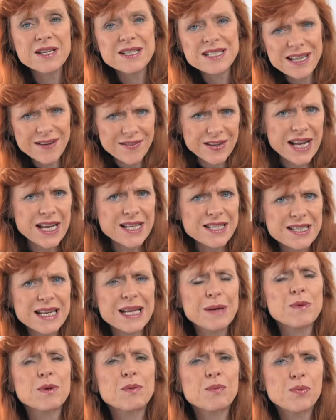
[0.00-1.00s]
7 hours
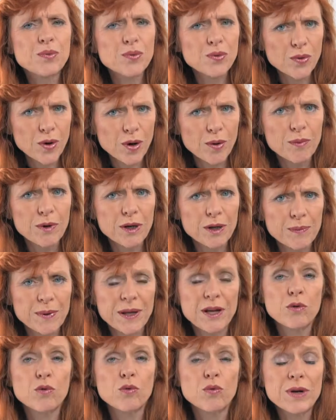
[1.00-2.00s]
sleep would probably
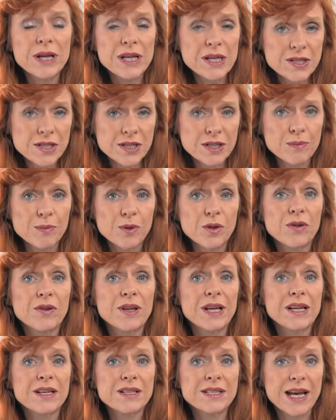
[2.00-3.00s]
be a reasonable
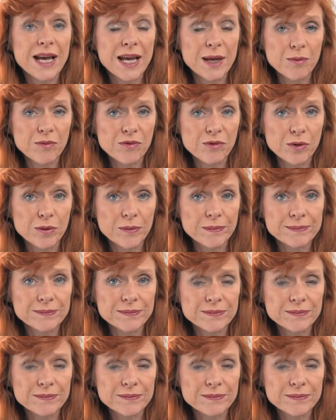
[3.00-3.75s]
thing to aim for.